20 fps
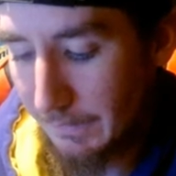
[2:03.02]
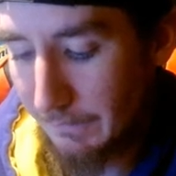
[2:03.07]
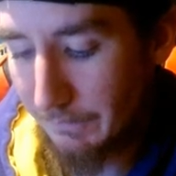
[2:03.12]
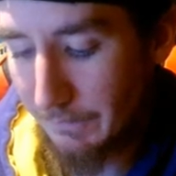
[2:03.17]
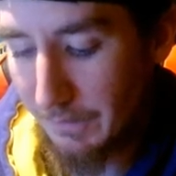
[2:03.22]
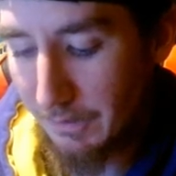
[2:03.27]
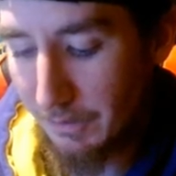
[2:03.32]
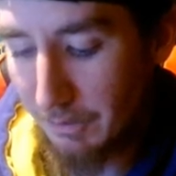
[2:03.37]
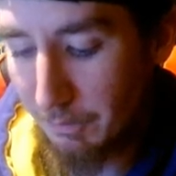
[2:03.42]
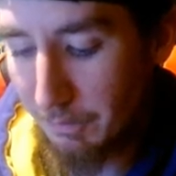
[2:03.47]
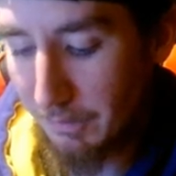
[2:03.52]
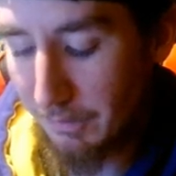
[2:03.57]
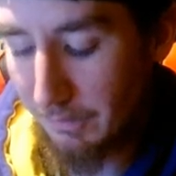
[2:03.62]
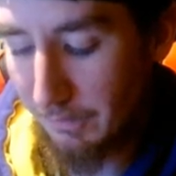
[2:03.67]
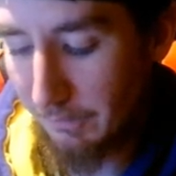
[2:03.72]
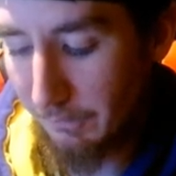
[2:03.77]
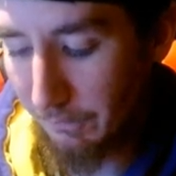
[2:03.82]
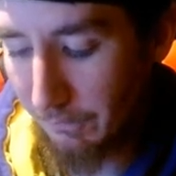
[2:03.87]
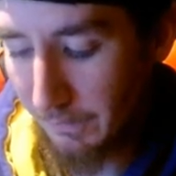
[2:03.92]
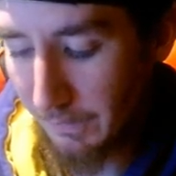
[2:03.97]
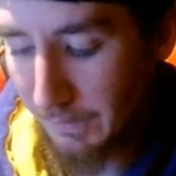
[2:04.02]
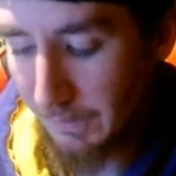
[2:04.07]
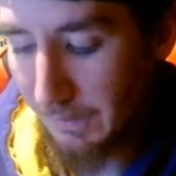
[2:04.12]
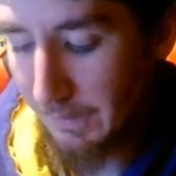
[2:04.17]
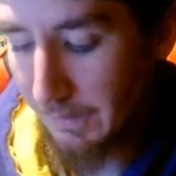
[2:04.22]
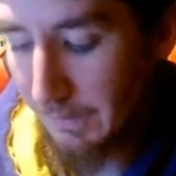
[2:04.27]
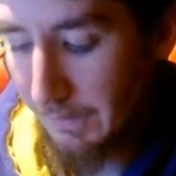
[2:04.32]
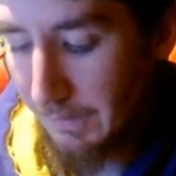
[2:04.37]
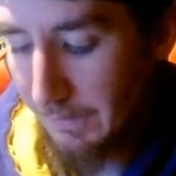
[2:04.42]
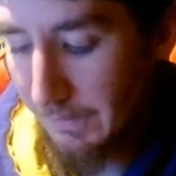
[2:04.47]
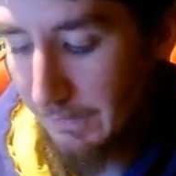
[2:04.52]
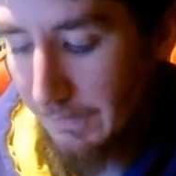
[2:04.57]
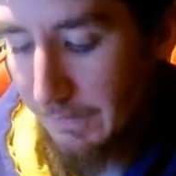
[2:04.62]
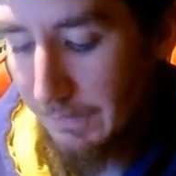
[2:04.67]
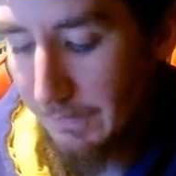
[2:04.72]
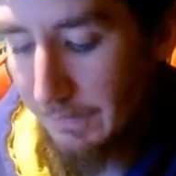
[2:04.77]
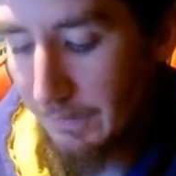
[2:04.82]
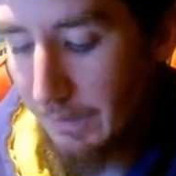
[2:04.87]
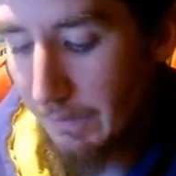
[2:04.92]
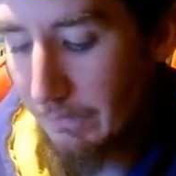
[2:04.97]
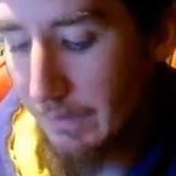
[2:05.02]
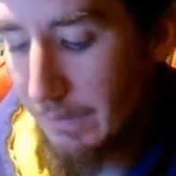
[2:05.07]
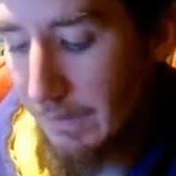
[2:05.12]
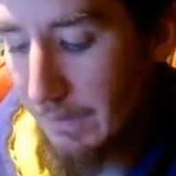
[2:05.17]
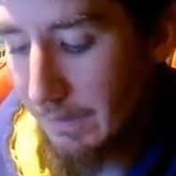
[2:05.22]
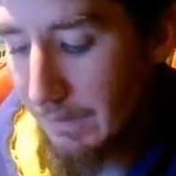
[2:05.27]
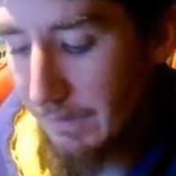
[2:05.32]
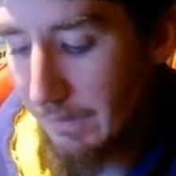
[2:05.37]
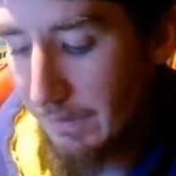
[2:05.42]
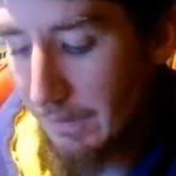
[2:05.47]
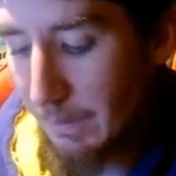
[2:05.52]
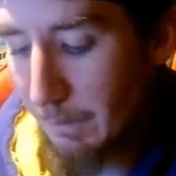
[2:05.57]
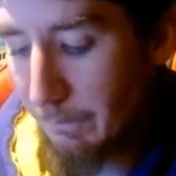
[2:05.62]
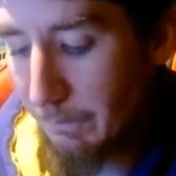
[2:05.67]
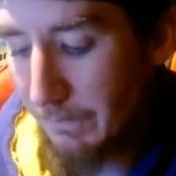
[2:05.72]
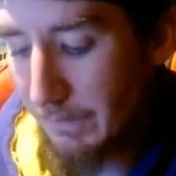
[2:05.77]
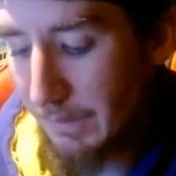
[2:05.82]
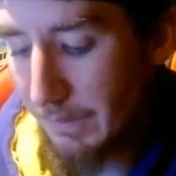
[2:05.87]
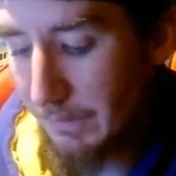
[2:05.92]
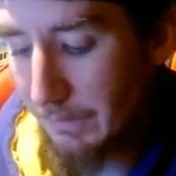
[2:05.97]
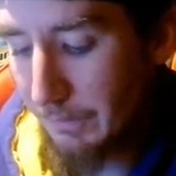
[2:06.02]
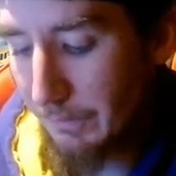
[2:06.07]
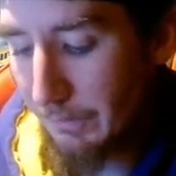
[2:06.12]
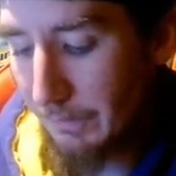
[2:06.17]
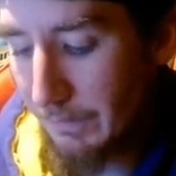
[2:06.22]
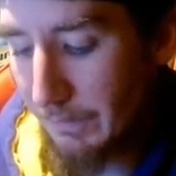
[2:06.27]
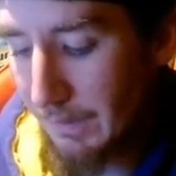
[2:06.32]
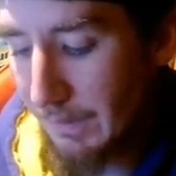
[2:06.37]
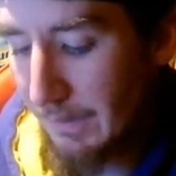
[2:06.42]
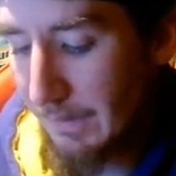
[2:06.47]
I do believe. 17 team fouls,